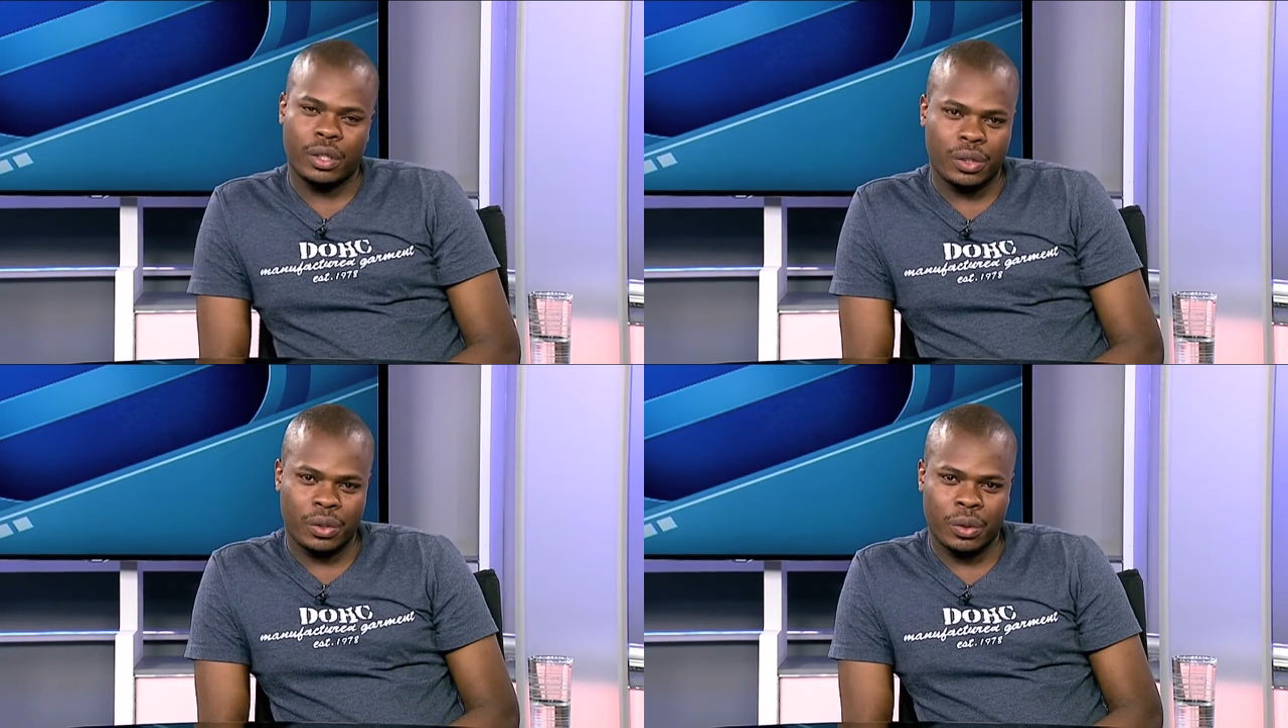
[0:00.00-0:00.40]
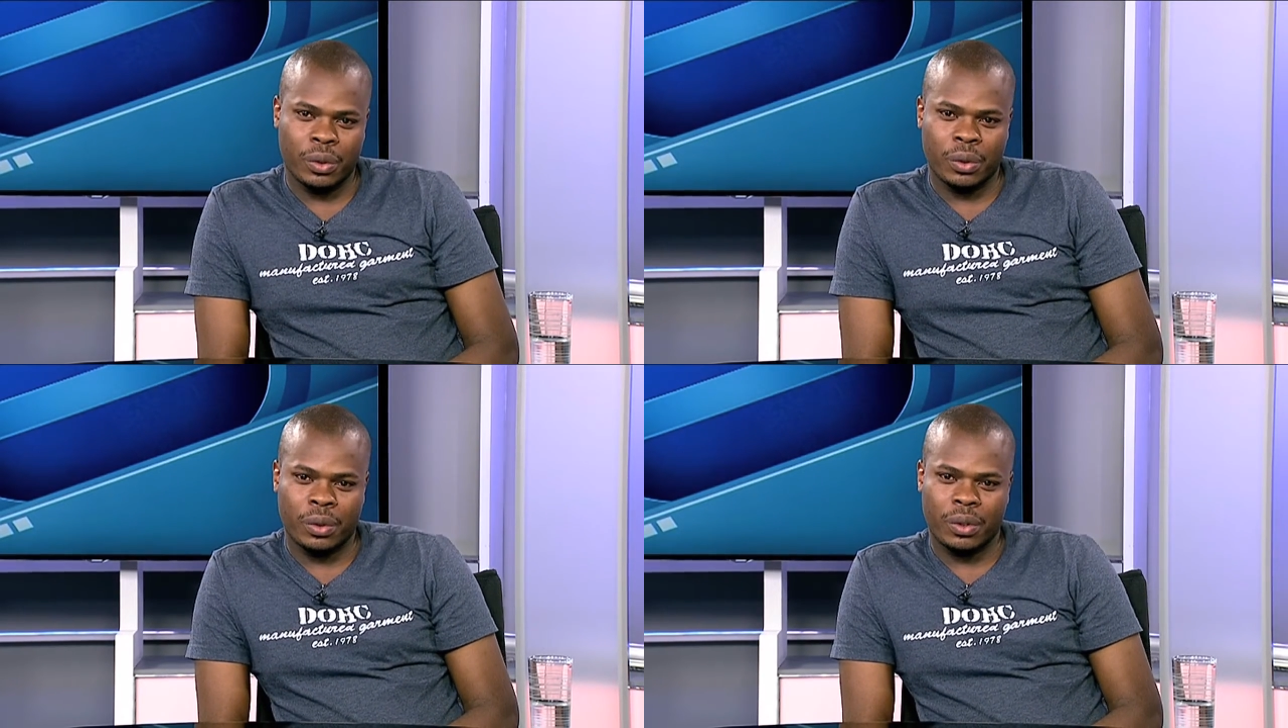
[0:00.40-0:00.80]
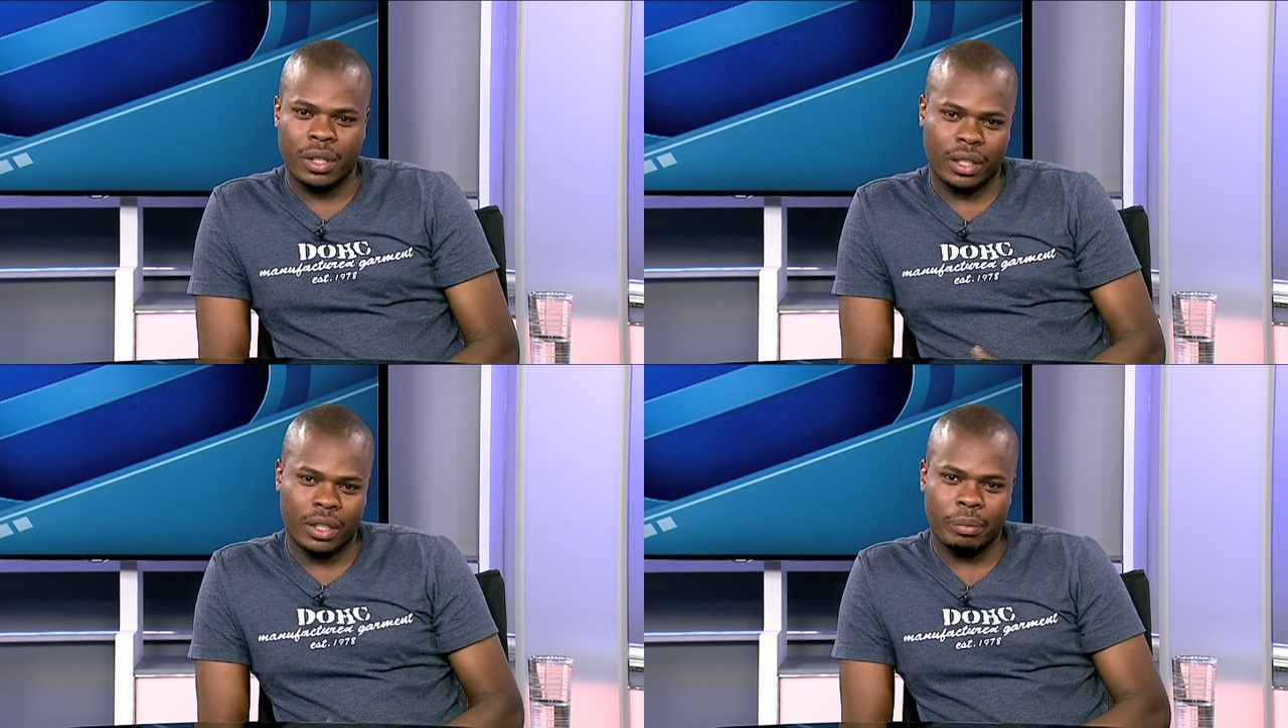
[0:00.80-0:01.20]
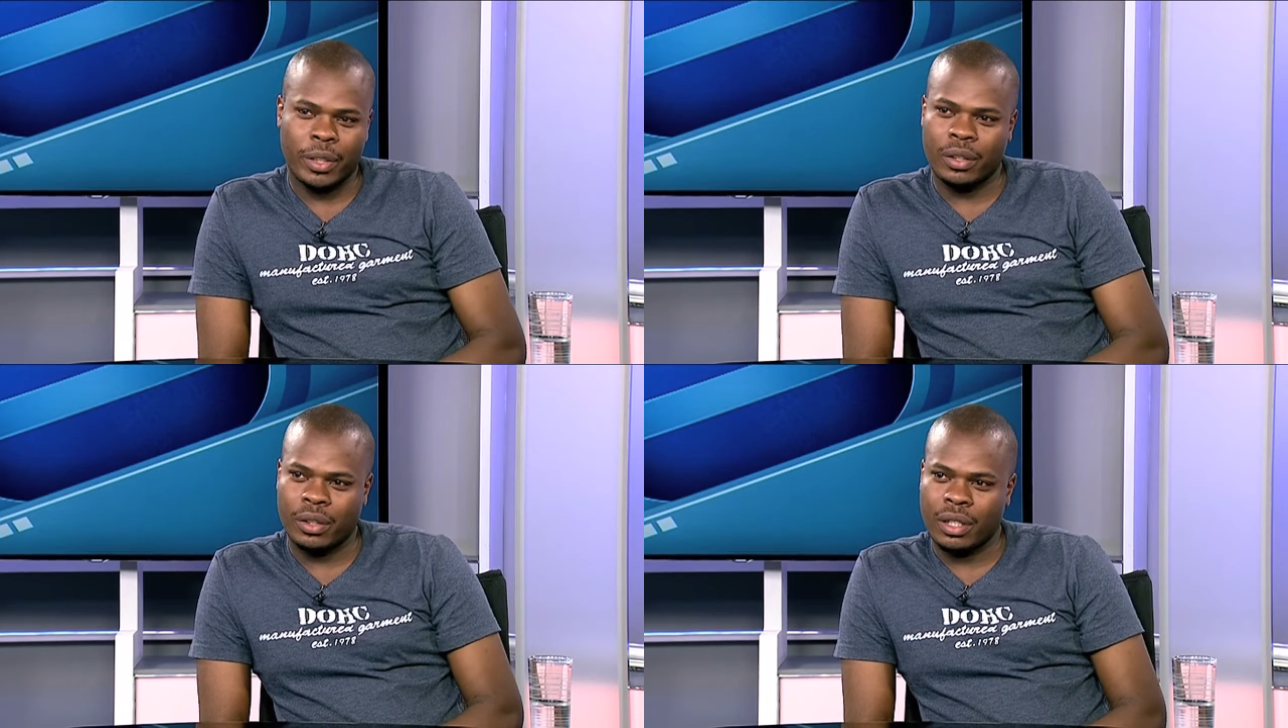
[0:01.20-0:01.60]
So I came
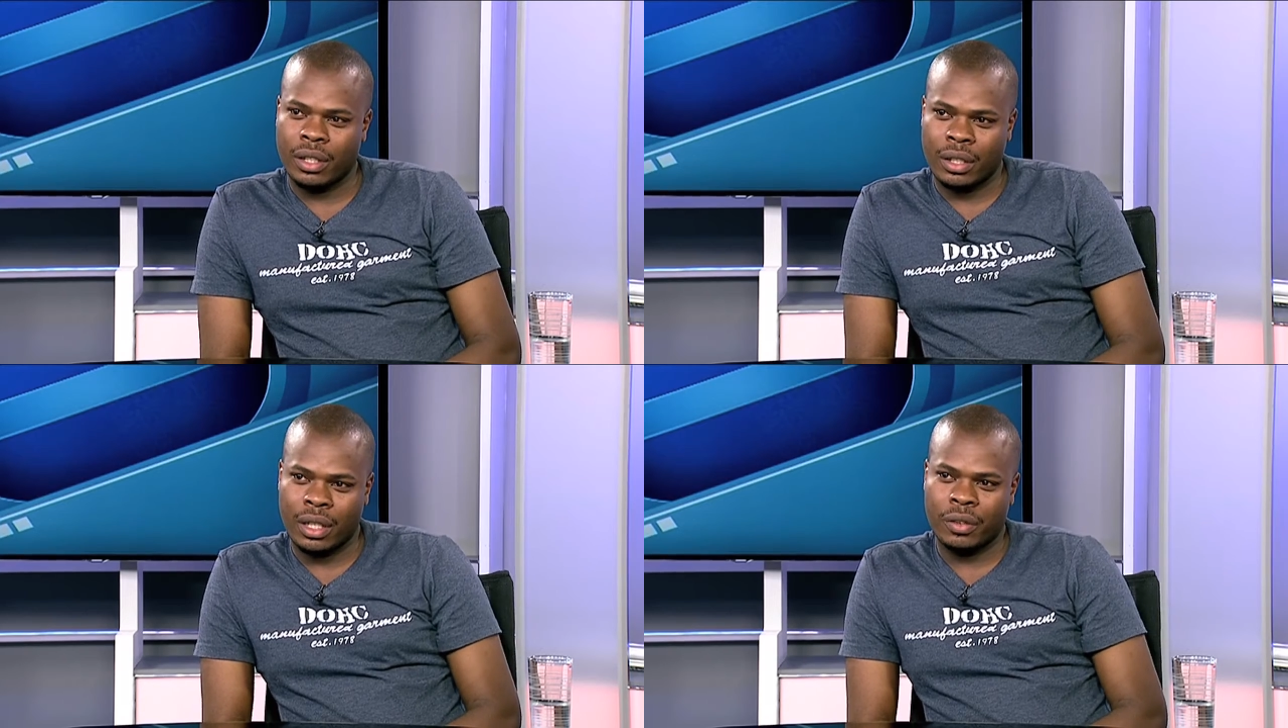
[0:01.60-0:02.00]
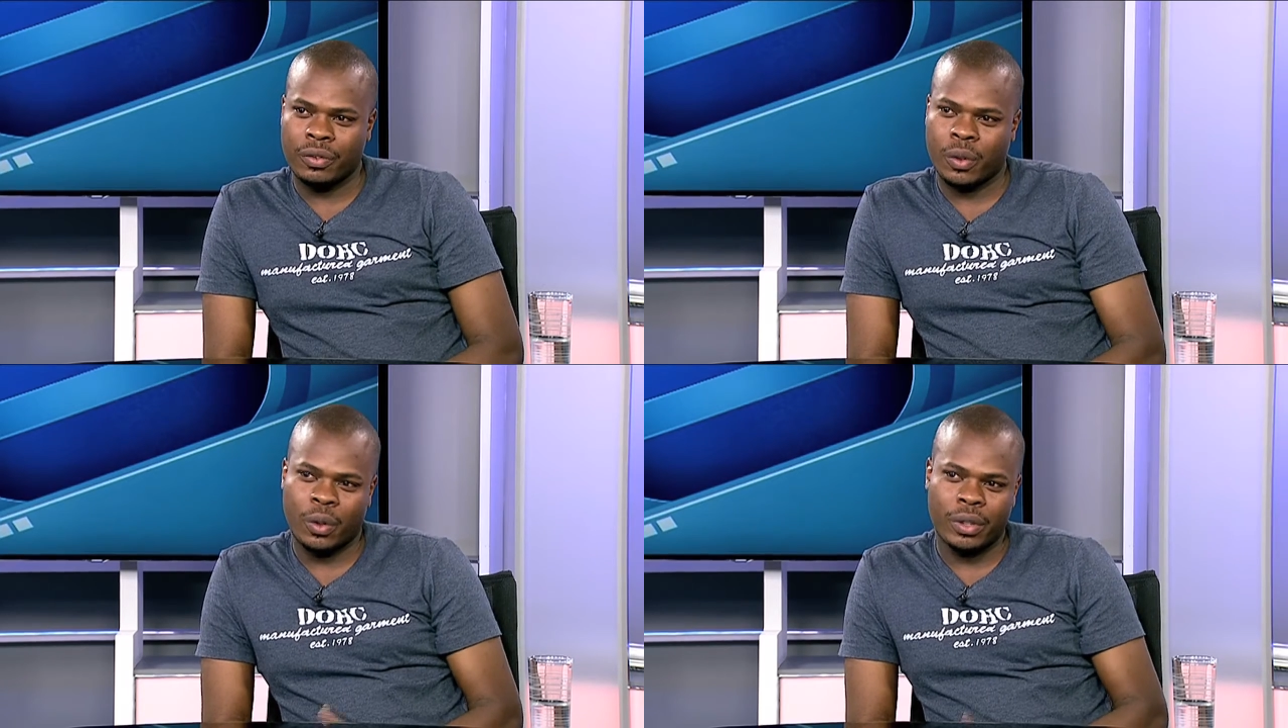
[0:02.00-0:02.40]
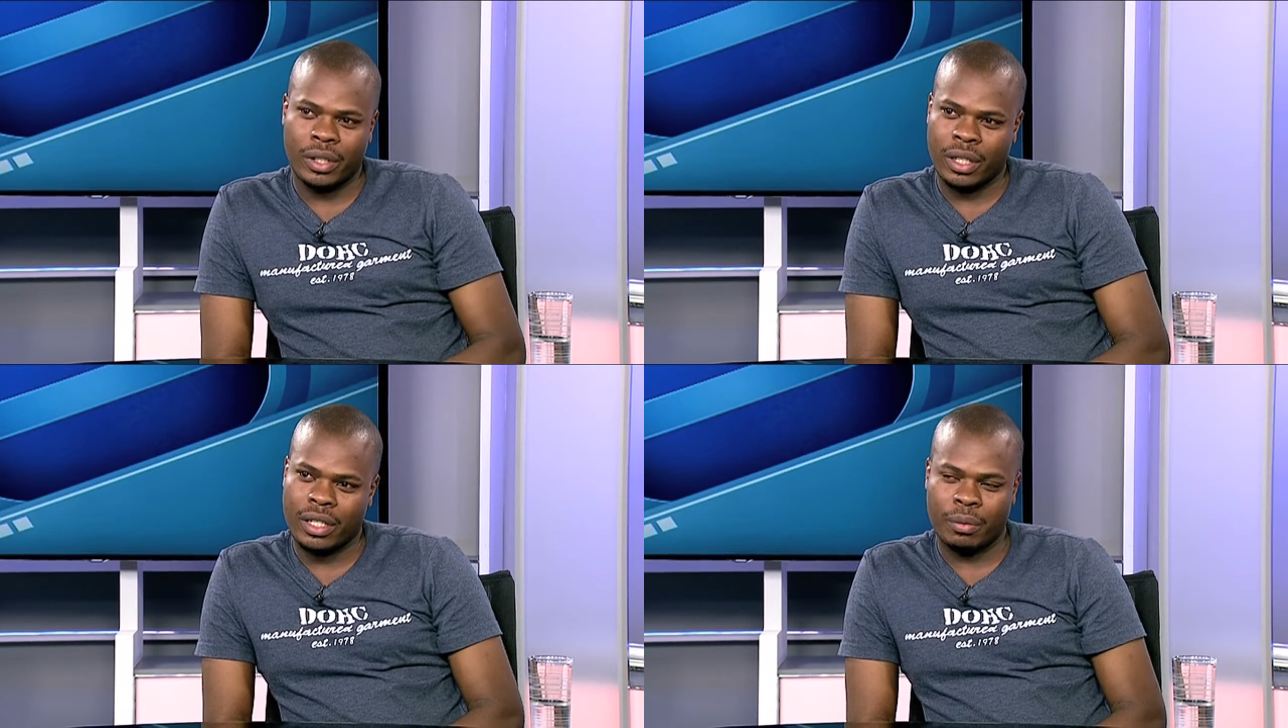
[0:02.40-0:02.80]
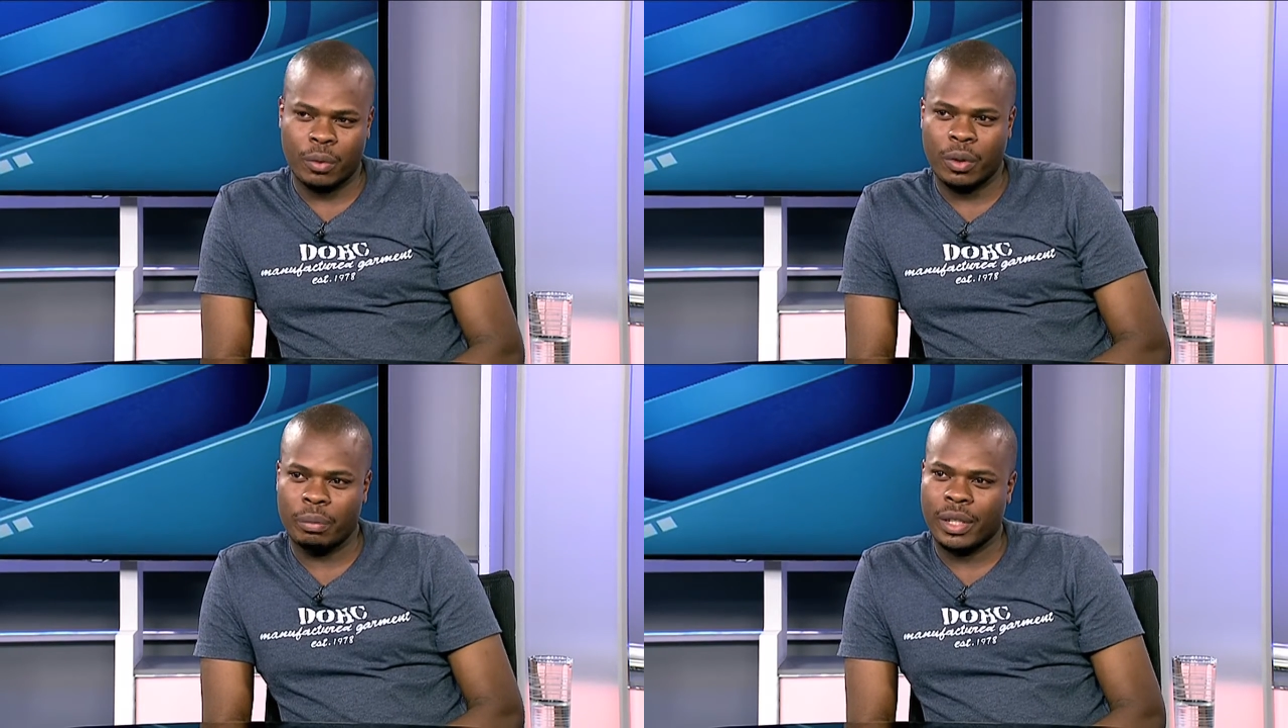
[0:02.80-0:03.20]
back now for holidays. I'm
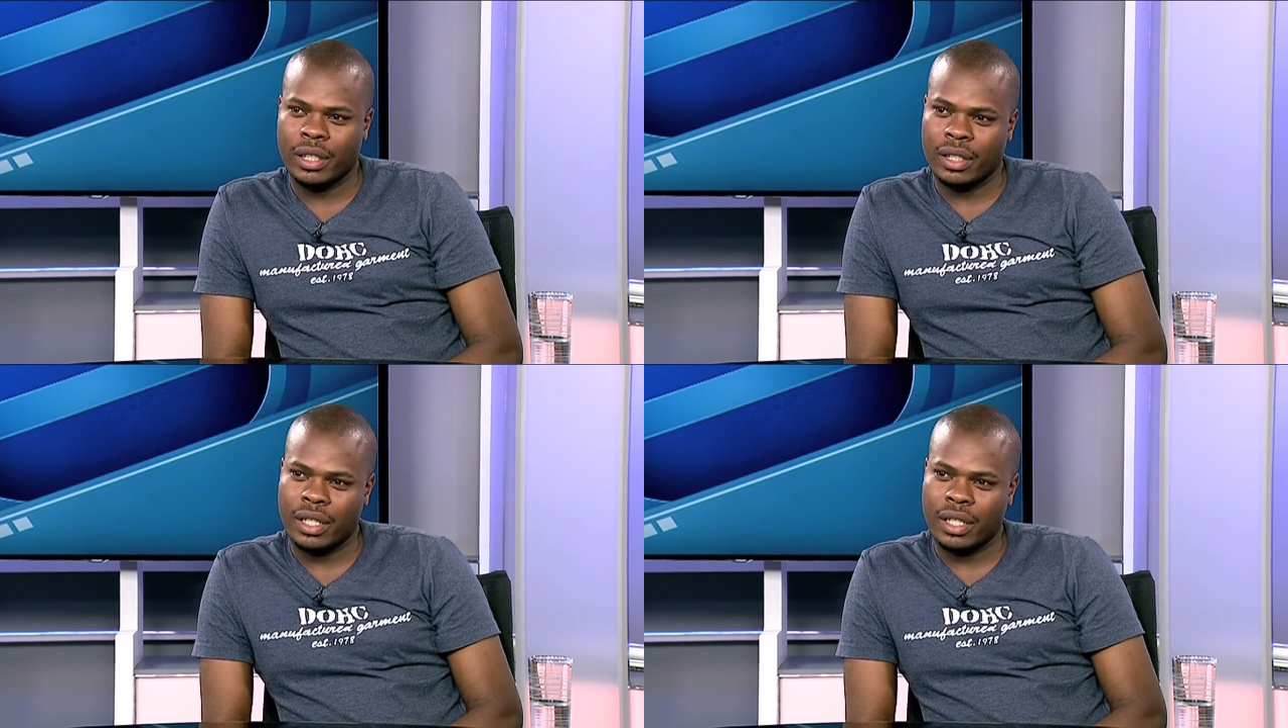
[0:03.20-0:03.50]
going back